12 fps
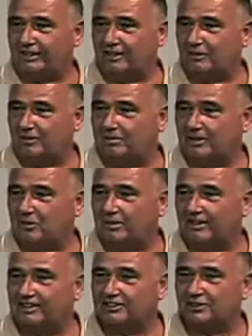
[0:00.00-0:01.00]
would be the
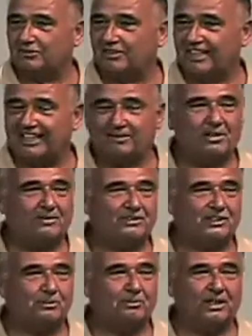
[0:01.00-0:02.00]
one to survive. But if
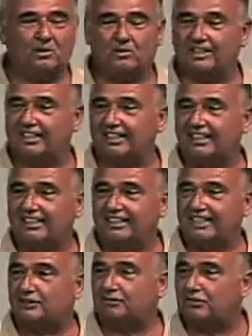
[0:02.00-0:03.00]
it's the big one that
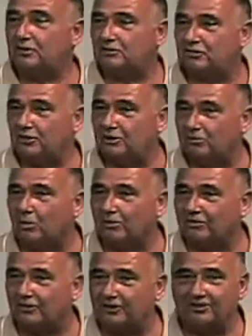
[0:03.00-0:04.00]
needs food, and more
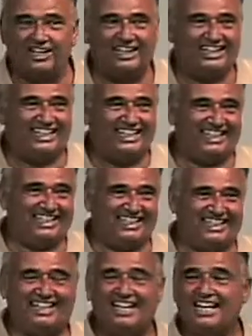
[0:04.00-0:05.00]
food,
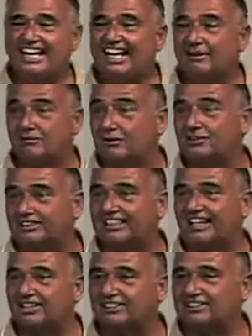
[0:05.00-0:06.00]
and food's
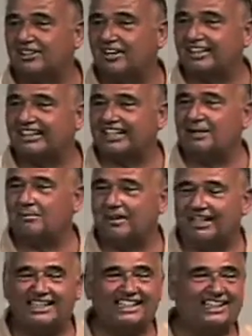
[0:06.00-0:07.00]
scarce and hard to come
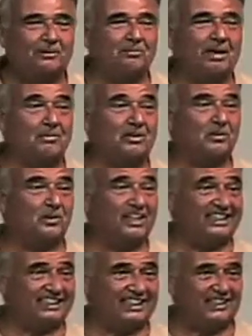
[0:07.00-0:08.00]
by, maybe the
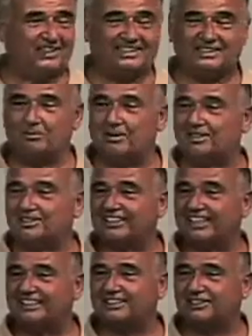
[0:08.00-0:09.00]
runt, has a better
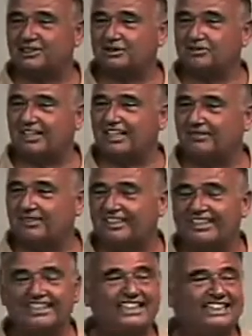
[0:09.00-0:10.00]
chance to survive and
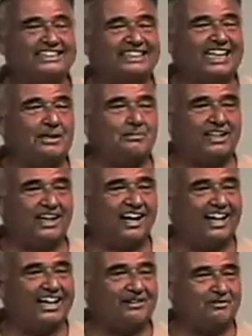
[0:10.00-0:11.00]
escape the
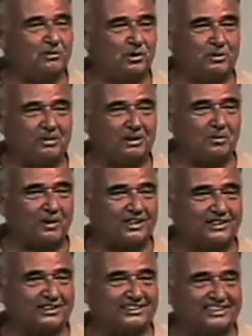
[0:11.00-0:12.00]
eye of would-be
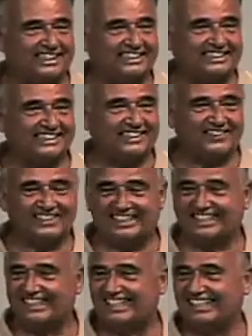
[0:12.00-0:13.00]
predators, etc.
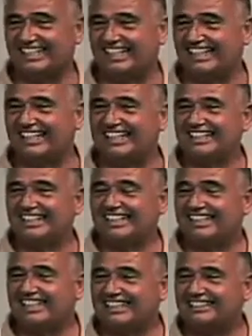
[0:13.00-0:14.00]

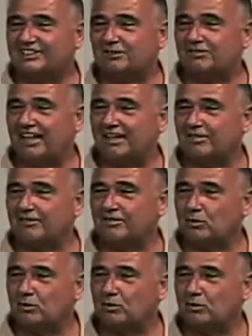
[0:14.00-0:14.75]
Survival of the